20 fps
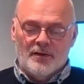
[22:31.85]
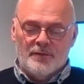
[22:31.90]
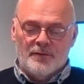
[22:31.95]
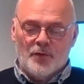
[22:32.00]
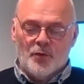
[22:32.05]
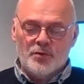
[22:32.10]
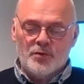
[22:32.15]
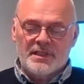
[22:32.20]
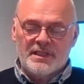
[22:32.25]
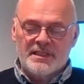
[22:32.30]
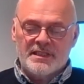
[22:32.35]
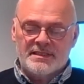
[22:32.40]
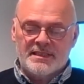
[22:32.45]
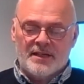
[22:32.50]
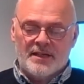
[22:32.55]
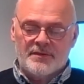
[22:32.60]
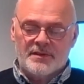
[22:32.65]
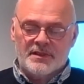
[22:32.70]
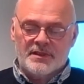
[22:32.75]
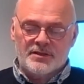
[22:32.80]

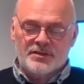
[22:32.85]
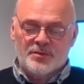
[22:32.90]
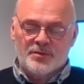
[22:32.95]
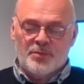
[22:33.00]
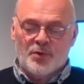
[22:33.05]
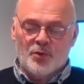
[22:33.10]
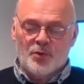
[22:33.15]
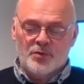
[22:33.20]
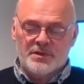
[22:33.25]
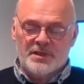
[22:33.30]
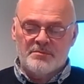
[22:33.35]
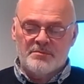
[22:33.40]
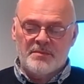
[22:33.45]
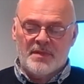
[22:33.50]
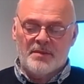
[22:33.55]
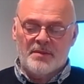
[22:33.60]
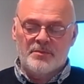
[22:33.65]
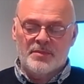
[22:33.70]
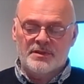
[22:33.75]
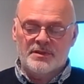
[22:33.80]
47 are supporting
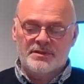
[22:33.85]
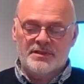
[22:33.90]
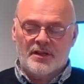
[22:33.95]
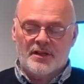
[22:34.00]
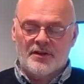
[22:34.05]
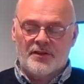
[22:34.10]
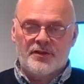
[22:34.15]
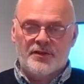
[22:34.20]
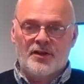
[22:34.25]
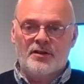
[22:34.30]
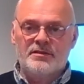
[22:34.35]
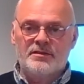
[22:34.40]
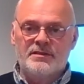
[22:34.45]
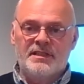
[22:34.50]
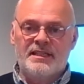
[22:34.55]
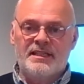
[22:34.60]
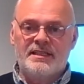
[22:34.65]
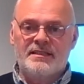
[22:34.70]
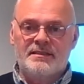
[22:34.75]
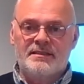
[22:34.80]
members.
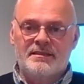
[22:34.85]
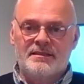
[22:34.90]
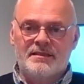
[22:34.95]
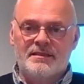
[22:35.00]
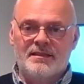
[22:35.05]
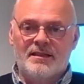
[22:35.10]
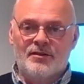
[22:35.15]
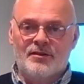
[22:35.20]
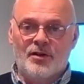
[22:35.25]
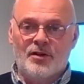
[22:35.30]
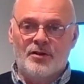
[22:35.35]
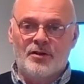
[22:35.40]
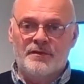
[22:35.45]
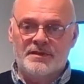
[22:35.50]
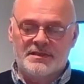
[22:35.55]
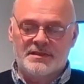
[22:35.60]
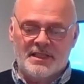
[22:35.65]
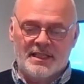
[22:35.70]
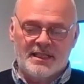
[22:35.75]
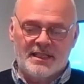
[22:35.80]
13 are
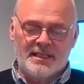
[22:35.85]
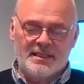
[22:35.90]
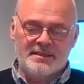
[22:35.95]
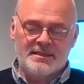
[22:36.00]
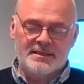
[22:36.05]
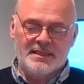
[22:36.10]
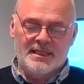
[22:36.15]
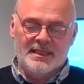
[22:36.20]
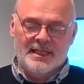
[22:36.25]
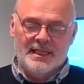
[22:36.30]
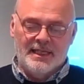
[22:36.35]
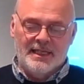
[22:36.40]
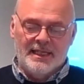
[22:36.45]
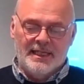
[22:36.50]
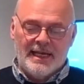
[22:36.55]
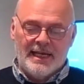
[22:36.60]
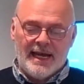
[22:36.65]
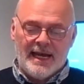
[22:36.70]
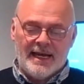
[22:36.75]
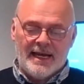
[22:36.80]
overseas
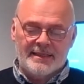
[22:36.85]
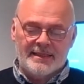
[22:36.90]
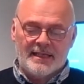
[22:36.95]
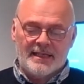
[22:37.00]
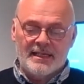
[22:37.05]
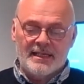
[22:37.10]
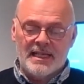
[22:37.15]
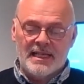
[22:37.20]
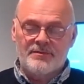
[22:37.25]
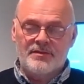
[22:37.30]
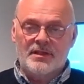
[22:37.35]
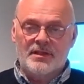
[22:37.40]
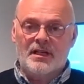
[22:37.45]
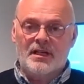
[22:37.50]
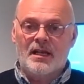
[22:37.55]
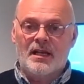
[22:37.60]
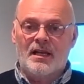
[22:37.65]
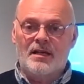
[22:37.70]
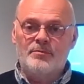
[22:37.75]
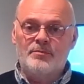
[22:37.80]
and 11
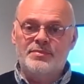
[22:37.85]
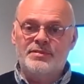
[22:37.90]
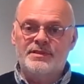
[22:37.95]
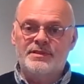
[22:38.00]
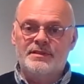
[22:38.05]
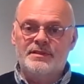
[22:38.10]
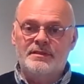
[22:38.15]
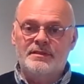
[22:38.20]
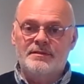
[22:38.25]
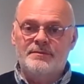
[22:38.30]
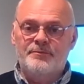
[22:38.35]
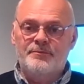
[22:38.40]
clubs.